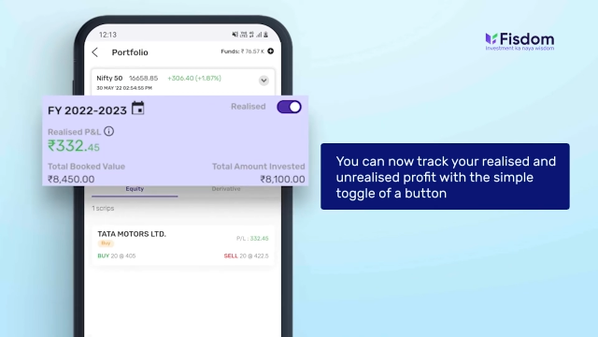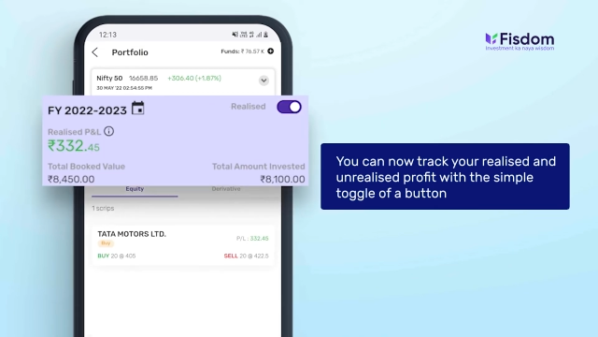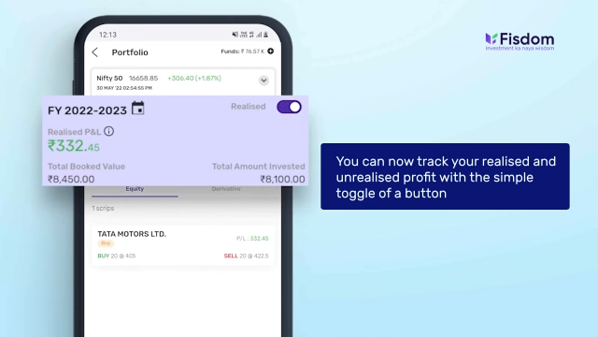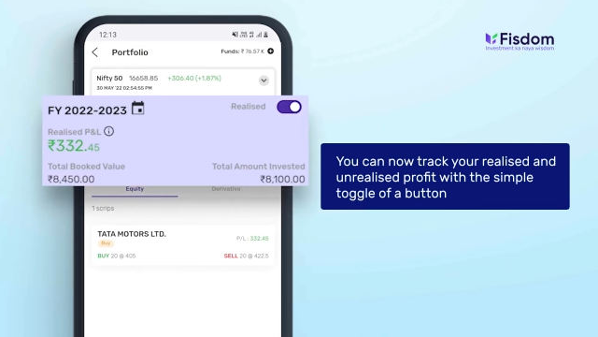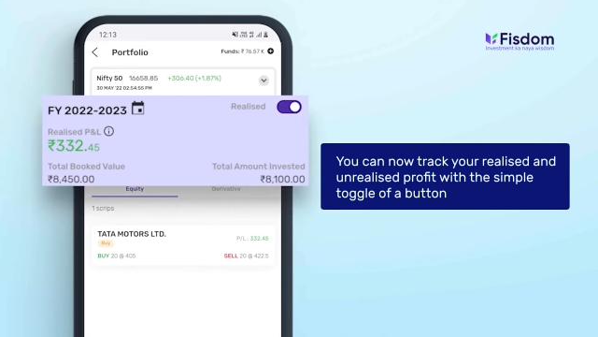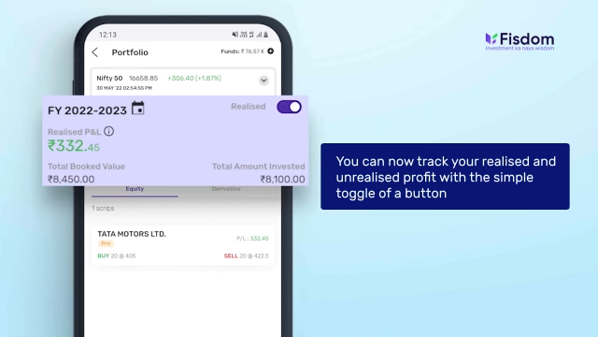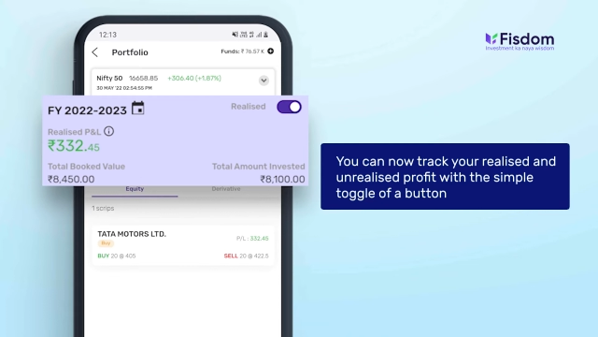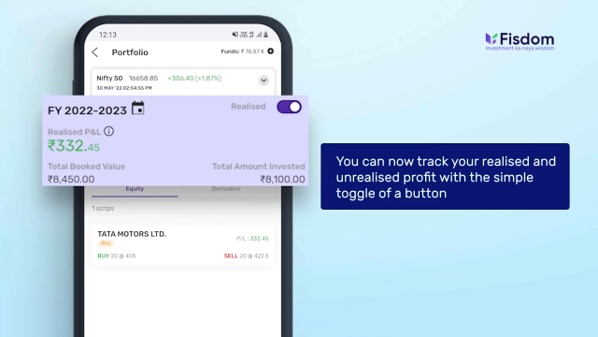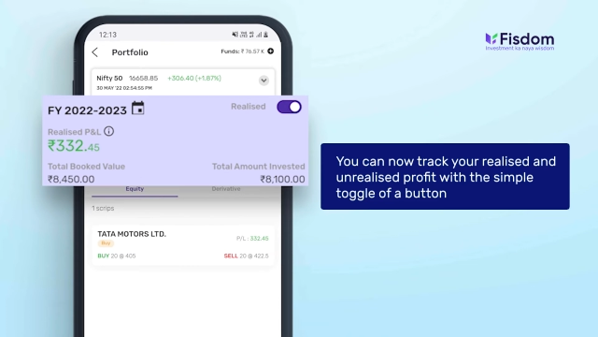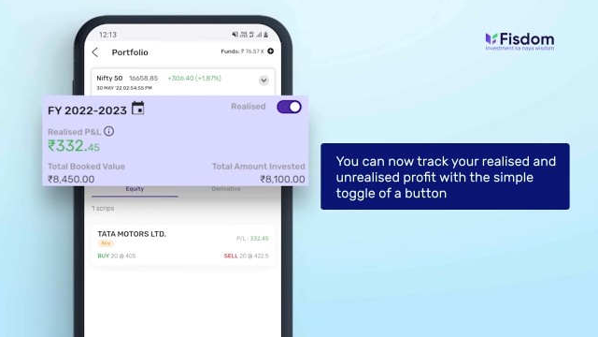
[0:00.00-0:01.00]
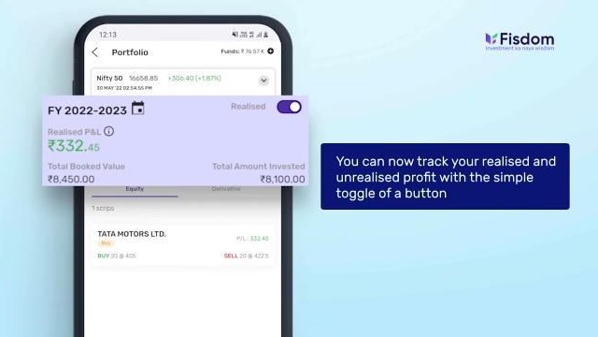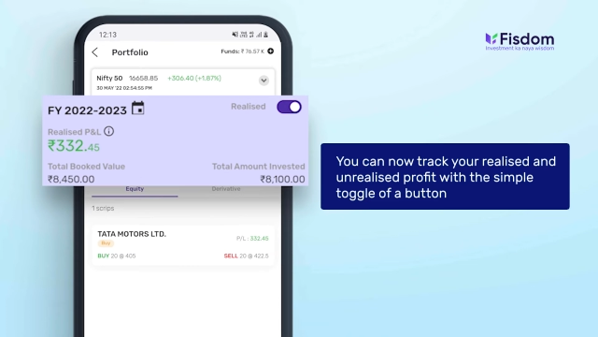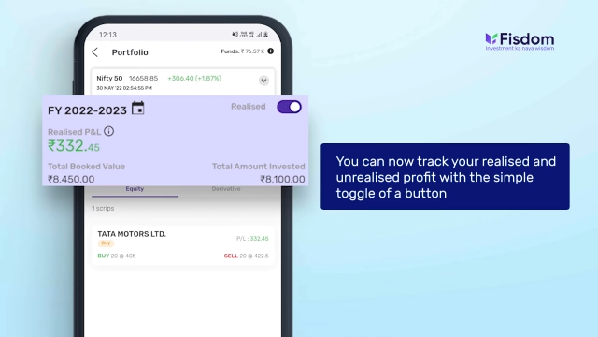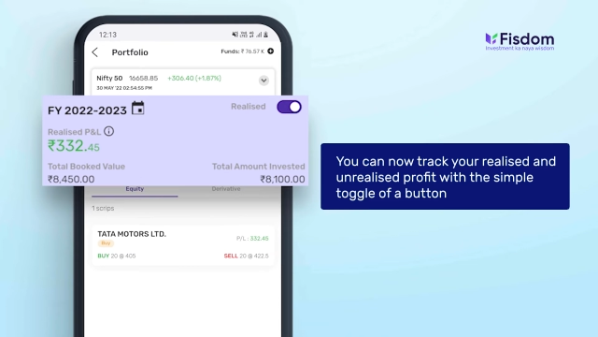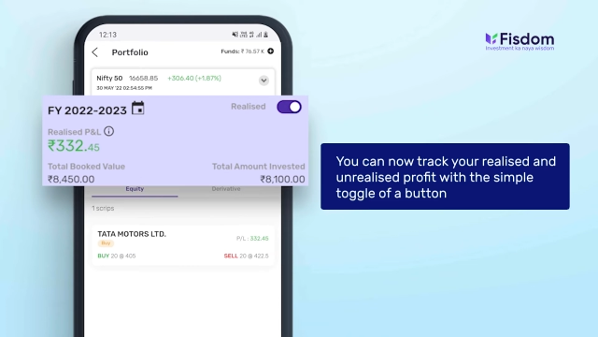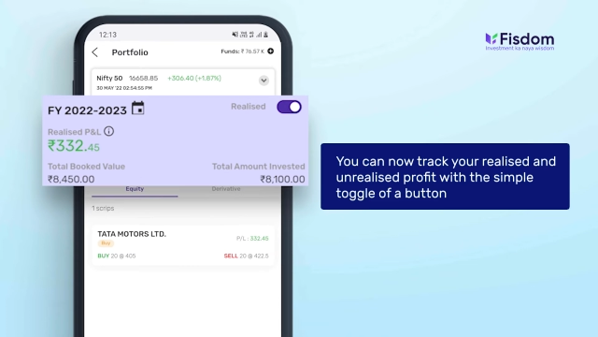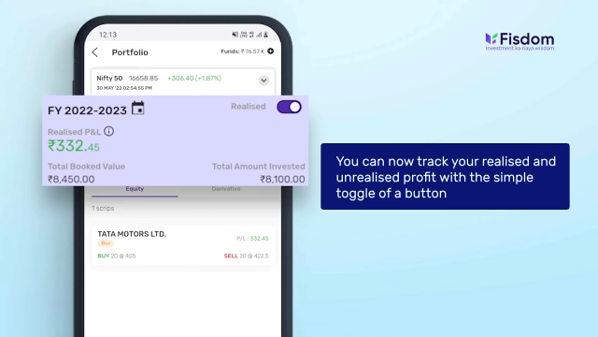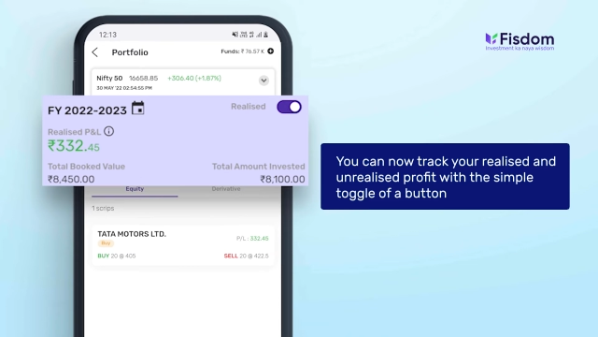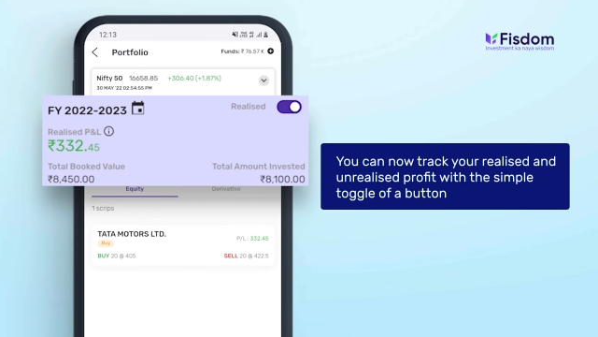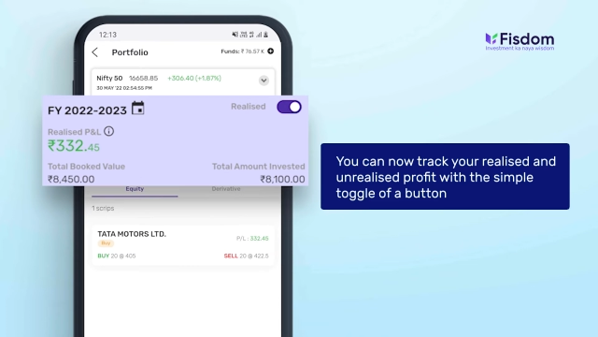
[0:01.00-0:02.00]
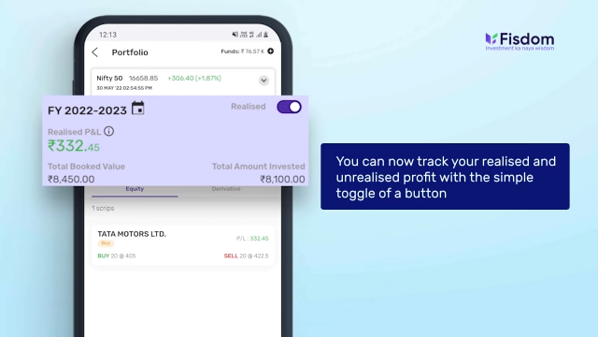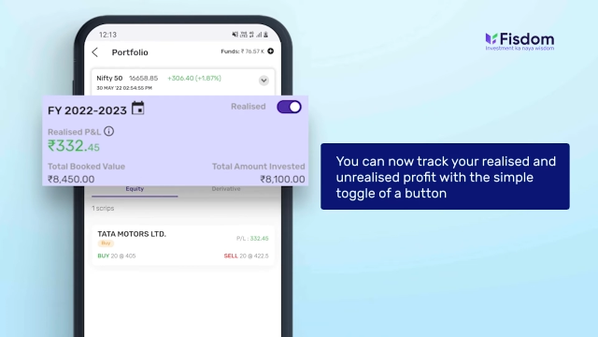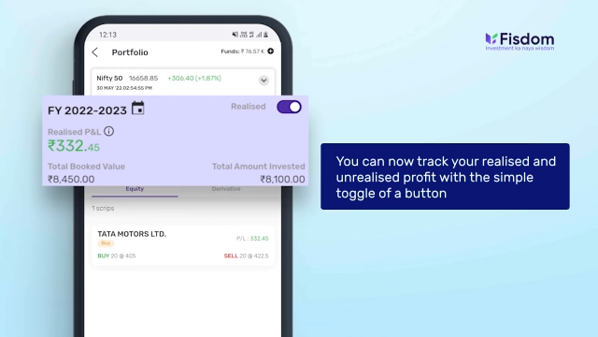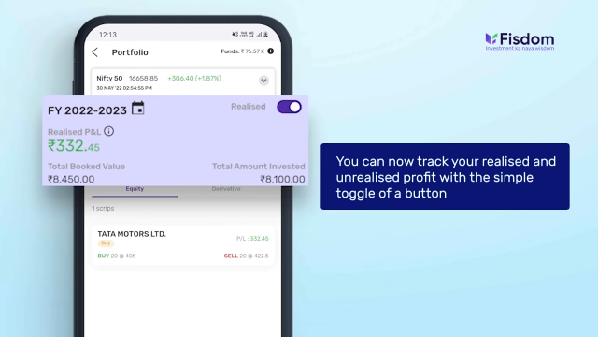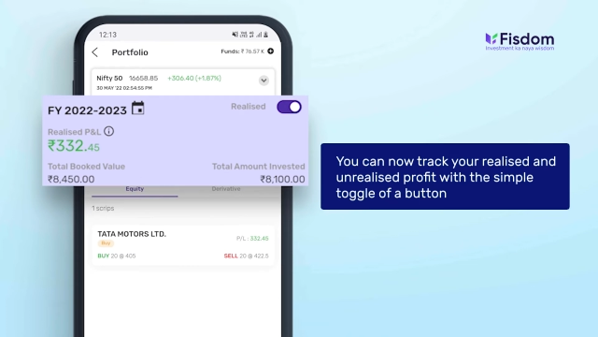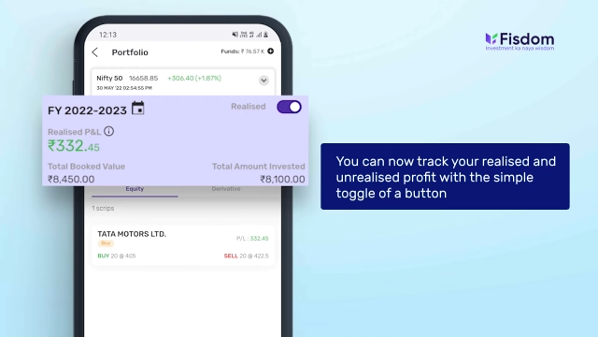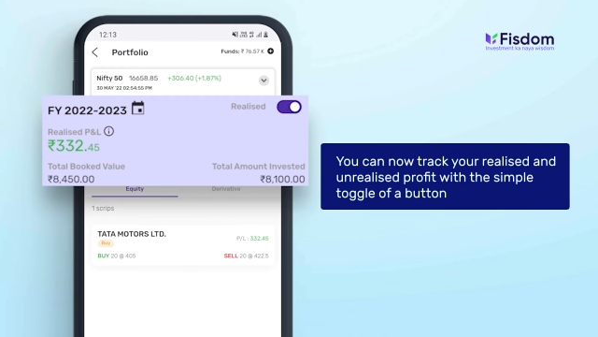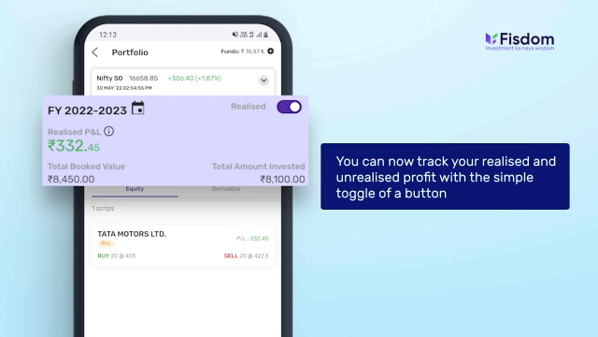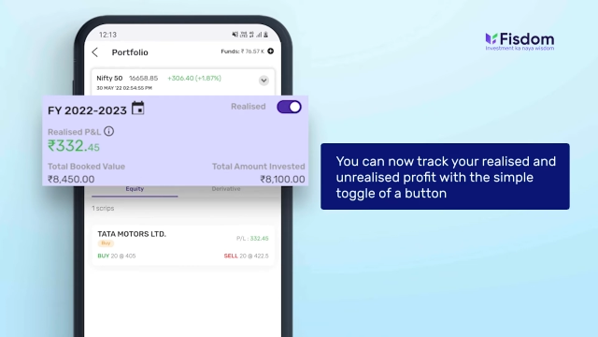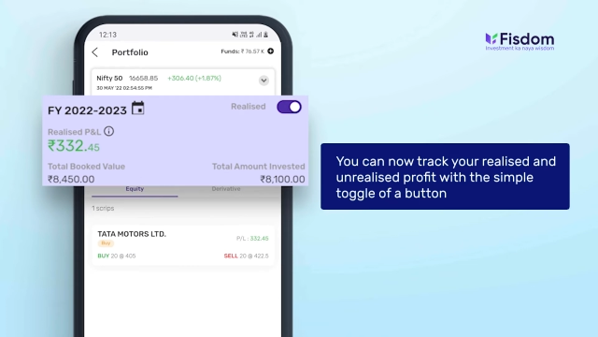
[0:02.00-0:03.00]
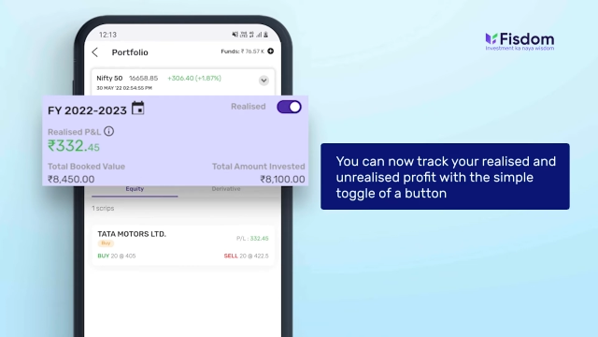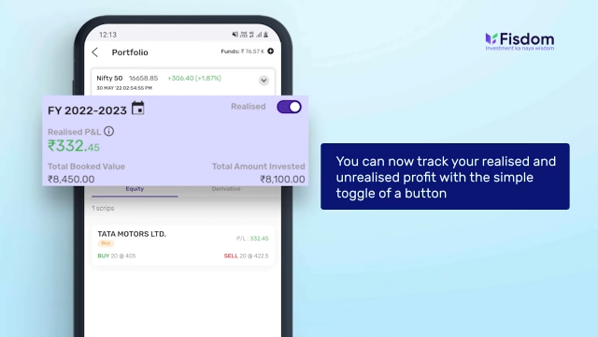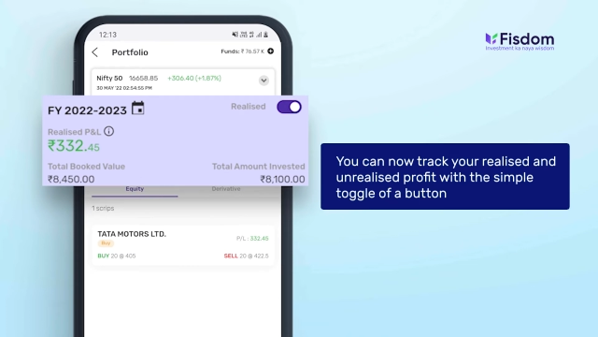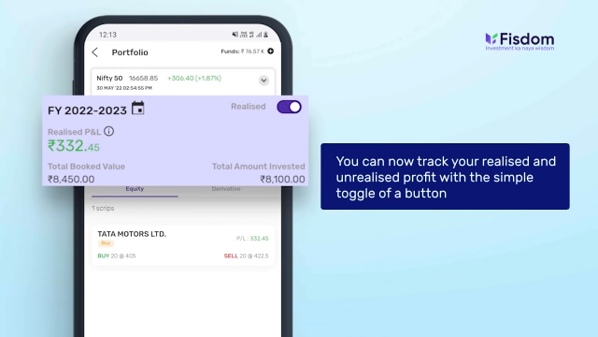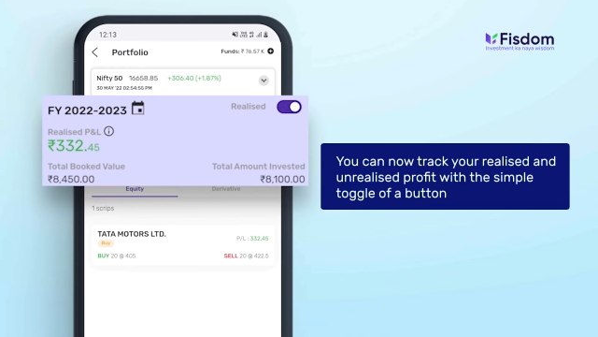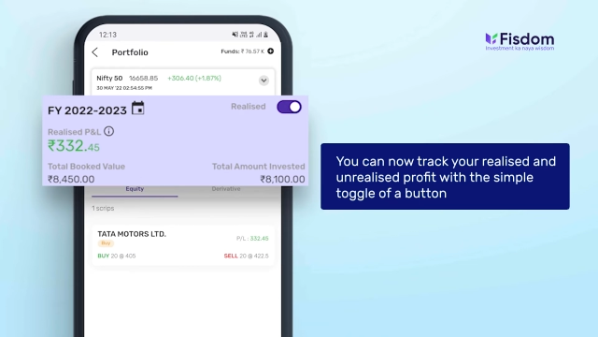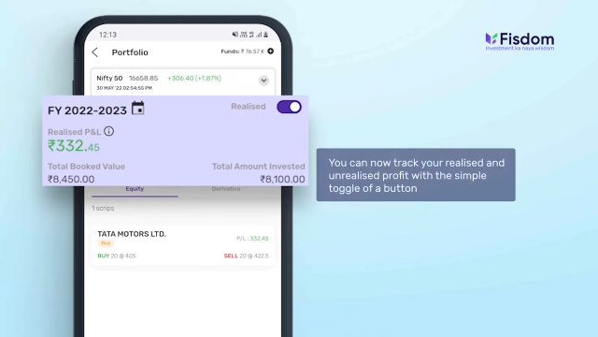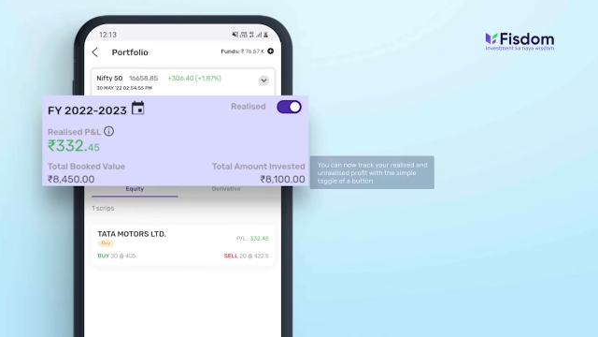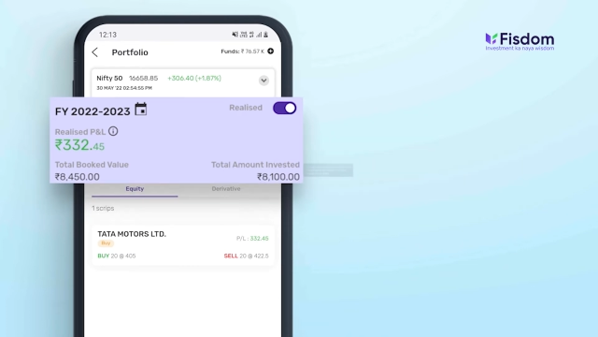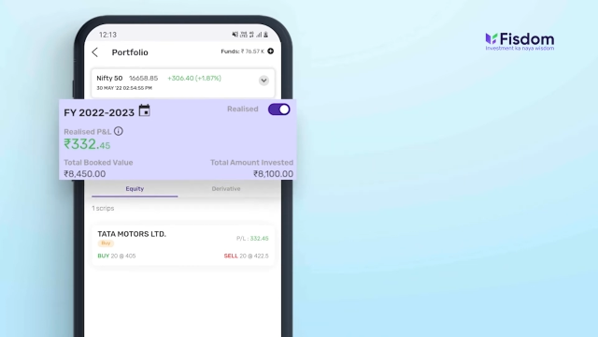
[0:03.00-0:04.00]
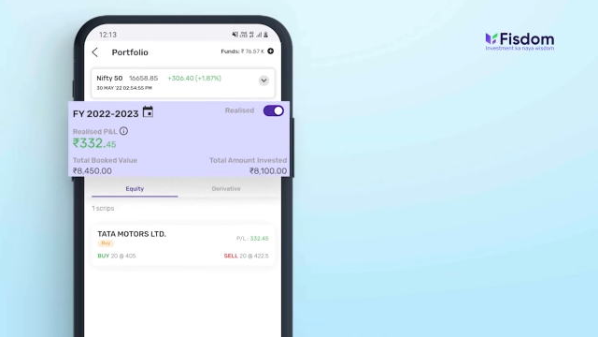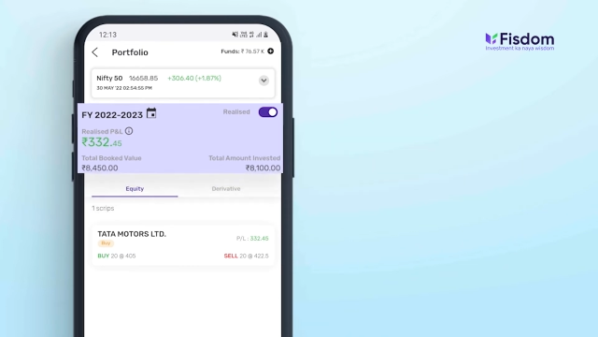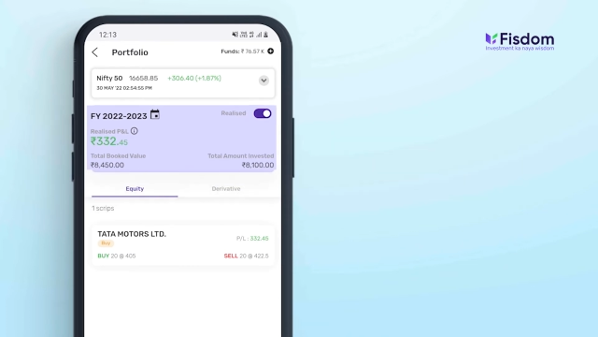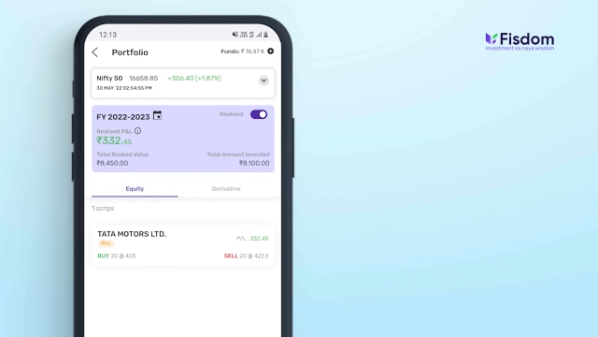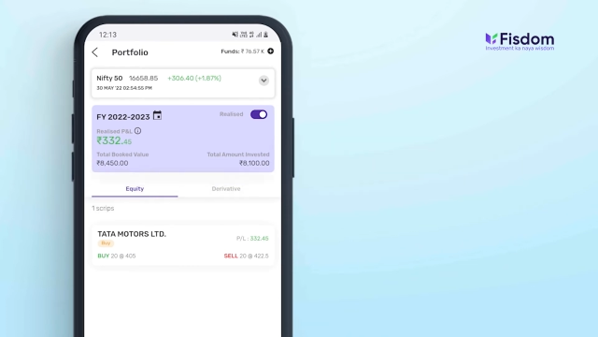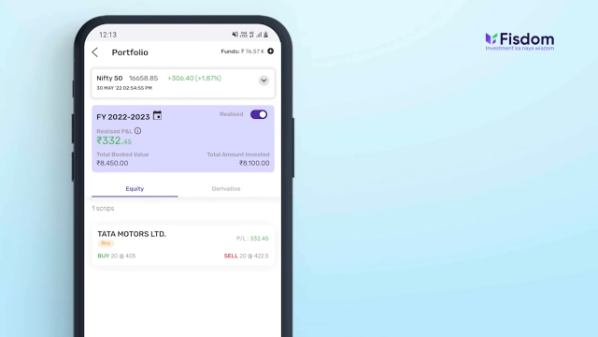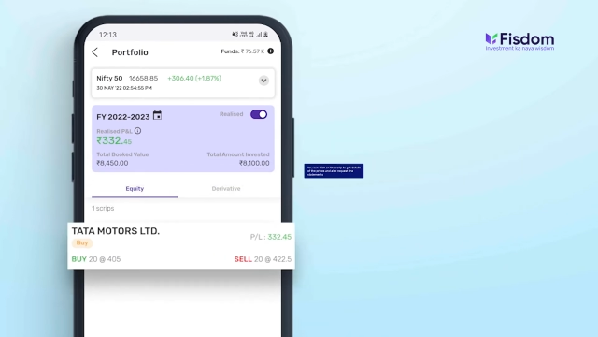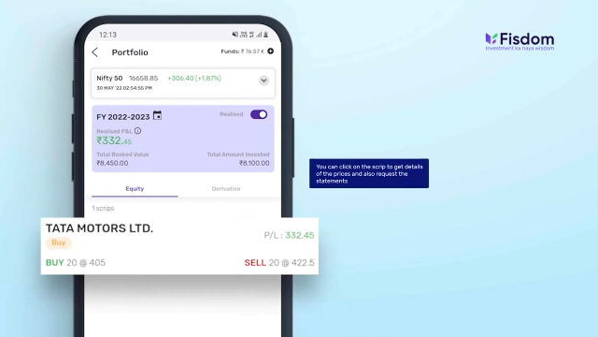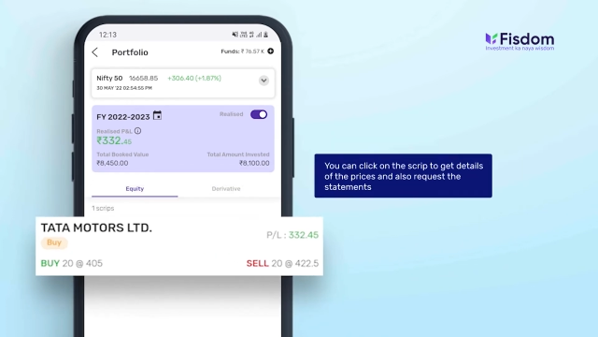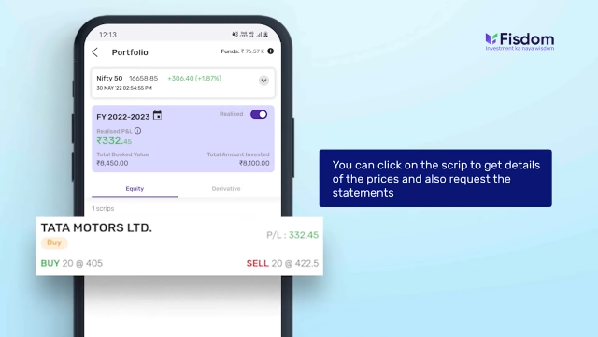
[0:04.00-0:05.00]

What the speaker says: (no speaker visible)